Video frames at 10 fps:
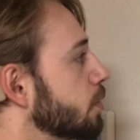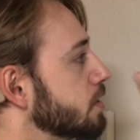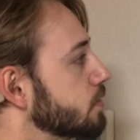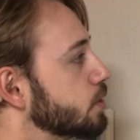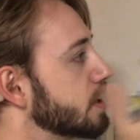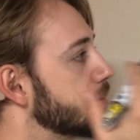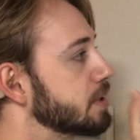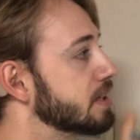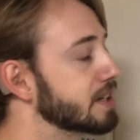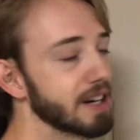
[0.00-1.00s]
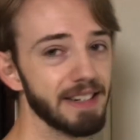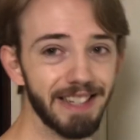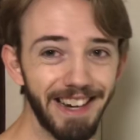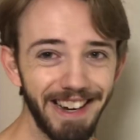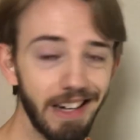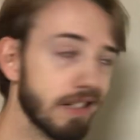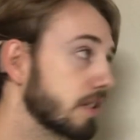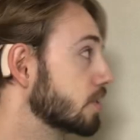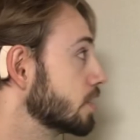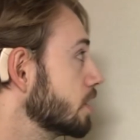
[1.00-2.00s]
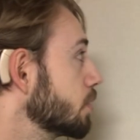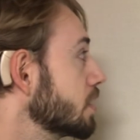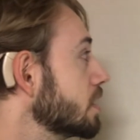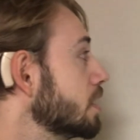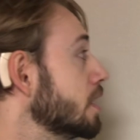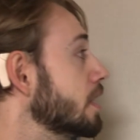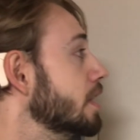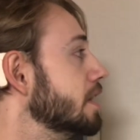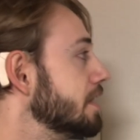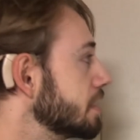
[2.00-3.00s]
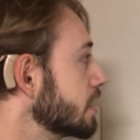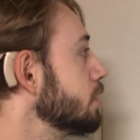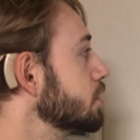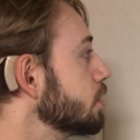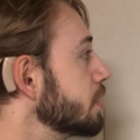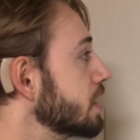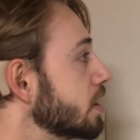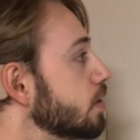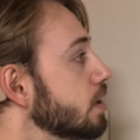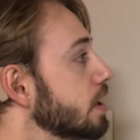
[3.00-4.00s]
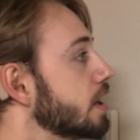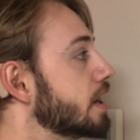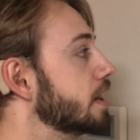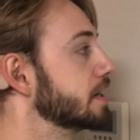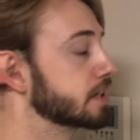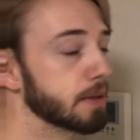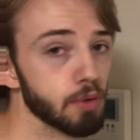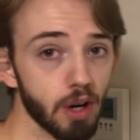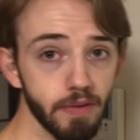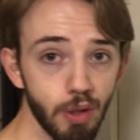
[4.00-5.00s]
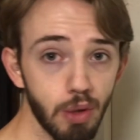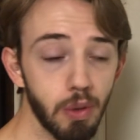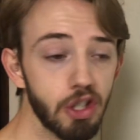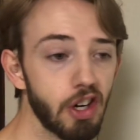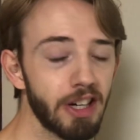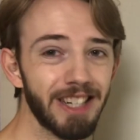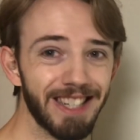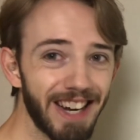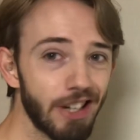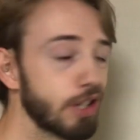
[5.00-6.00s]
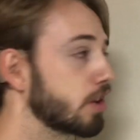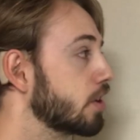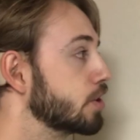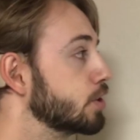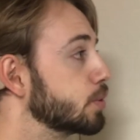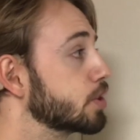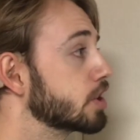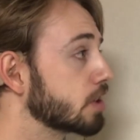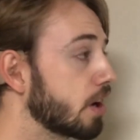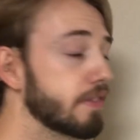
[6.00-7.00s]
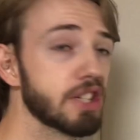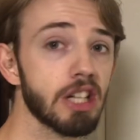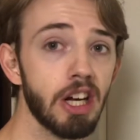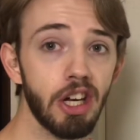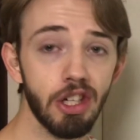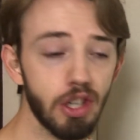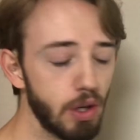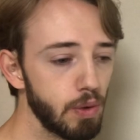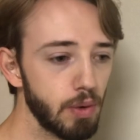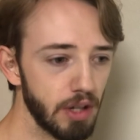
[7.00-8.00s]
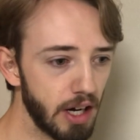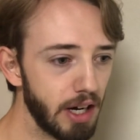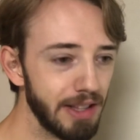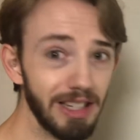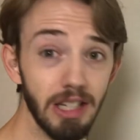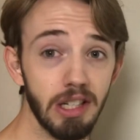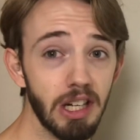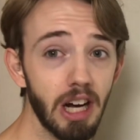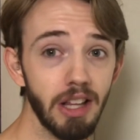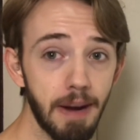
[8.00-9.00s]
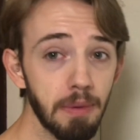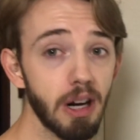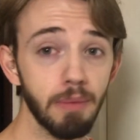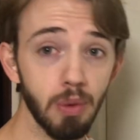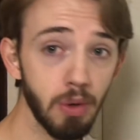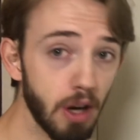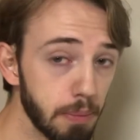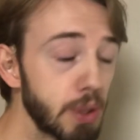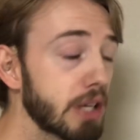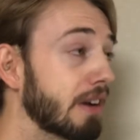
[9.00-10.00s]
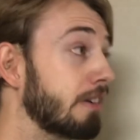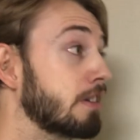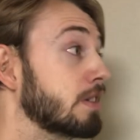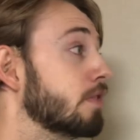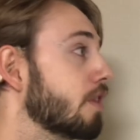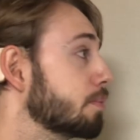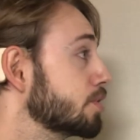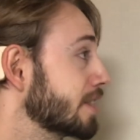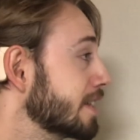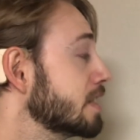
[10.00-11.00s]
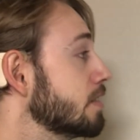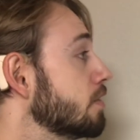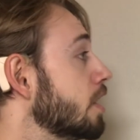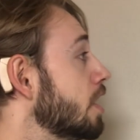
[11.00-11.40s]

Norris, Verstappen, Sainz, and Tsunoda. Into Q2 we go, and some drivers were starting the session on used softs, so these lap times were not particularly representative,